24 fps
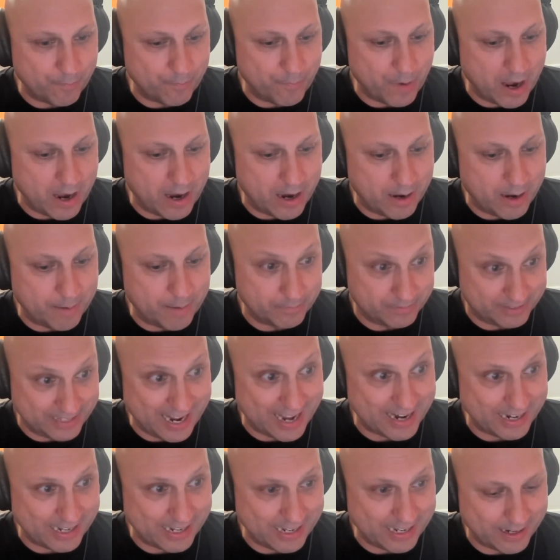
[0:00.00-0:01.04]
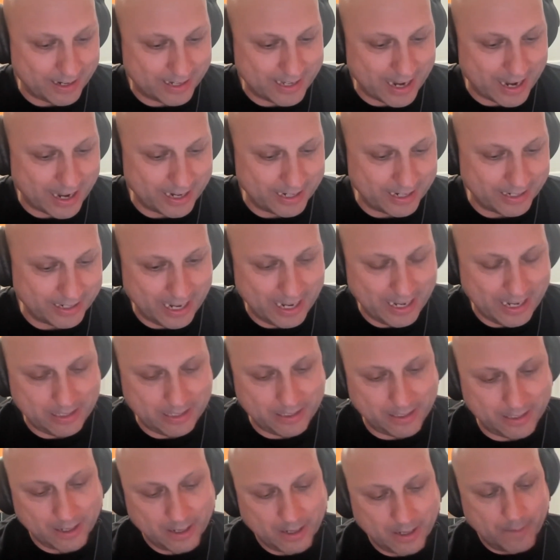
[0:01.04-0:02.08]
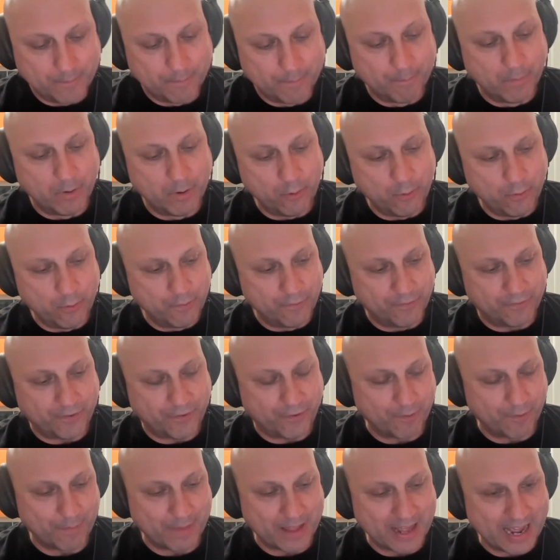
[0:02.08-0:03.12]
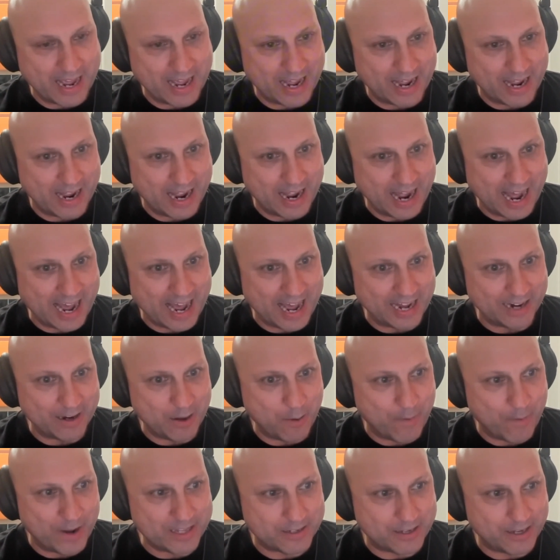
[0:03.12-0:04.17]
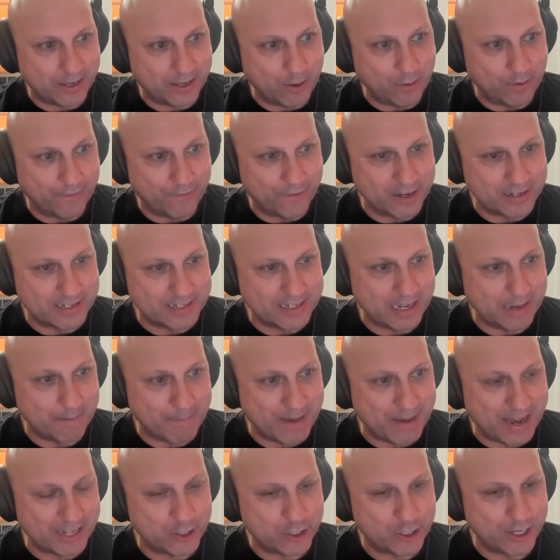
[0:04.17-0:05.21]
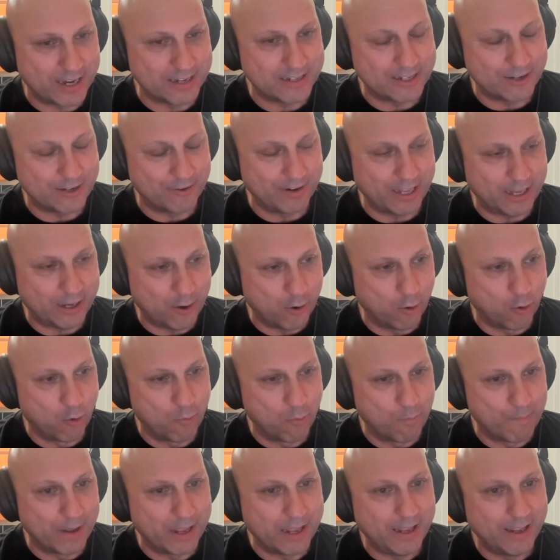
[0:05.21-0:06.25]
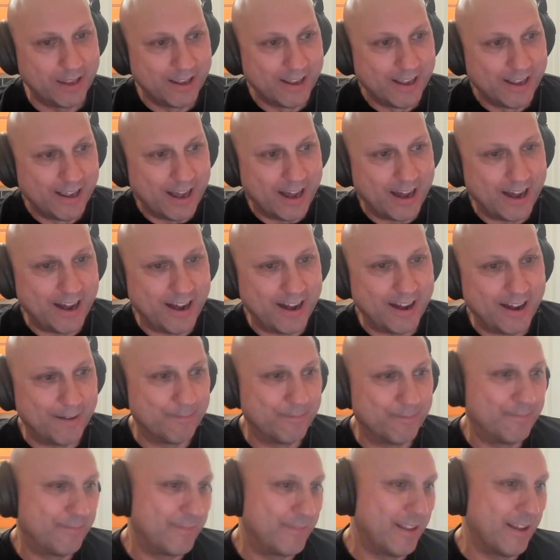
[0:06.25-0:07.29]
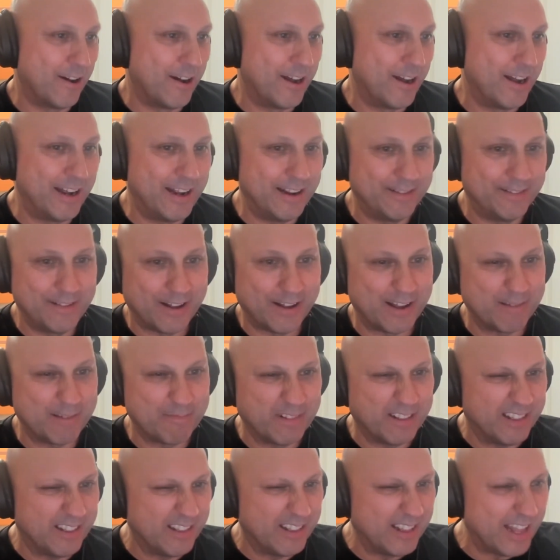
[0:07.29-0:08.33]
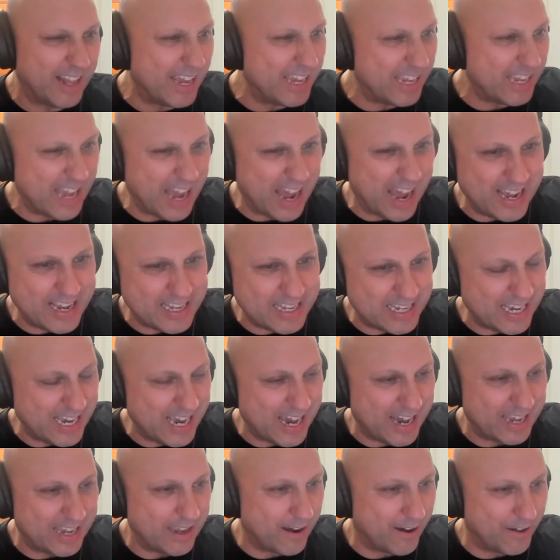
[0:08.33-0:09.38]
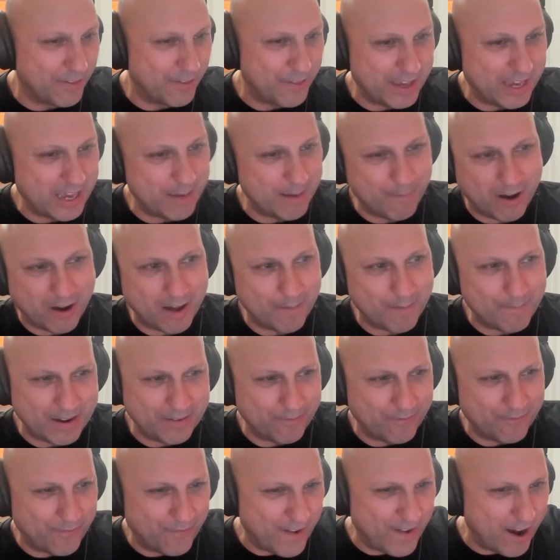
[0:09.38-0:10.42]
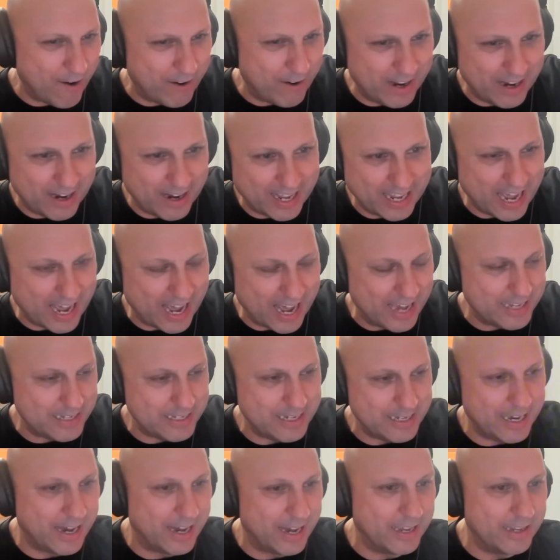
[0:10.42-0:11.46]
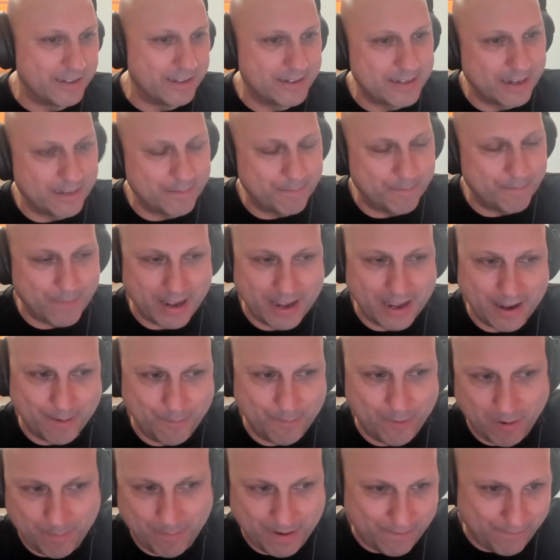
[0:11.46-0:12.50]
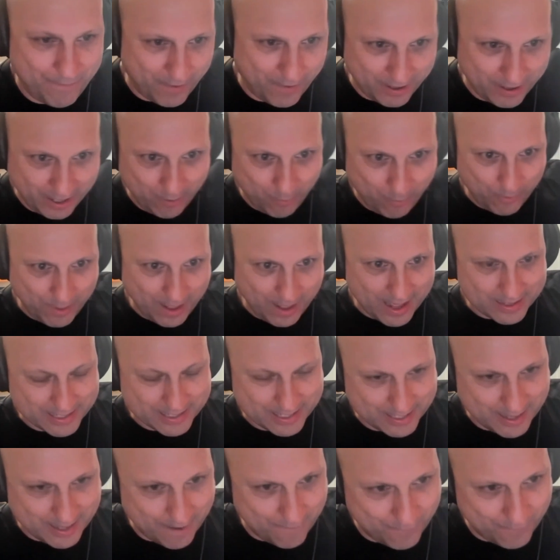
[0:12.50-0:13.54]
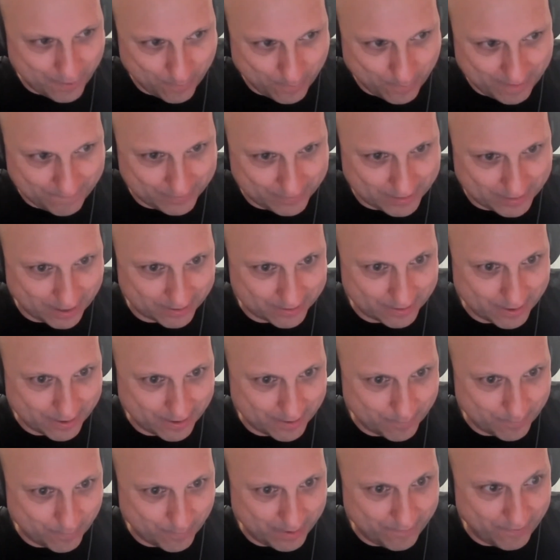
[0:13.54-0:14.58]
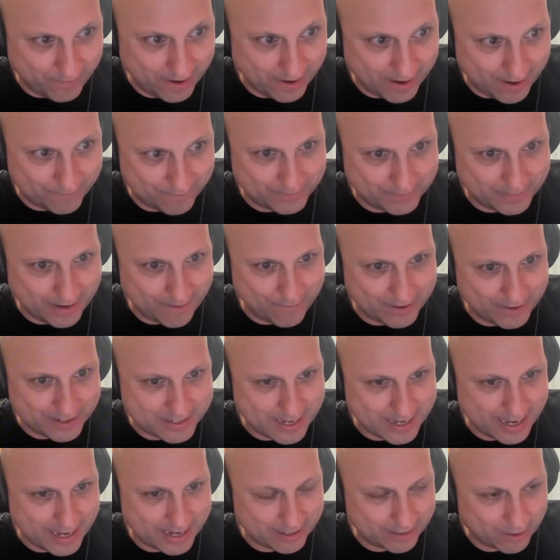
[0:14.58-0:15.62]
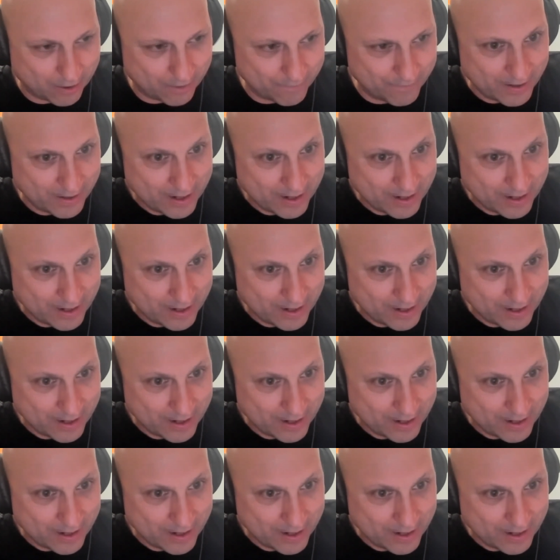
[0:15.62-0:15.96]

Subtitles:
Danny, again, he moved from there and he went to university in Manchester, and he called me like late 88, I think it might have been very late 88, and said, "Mate, I'm not being funny, all that stuff that we've done that we've loved every second of,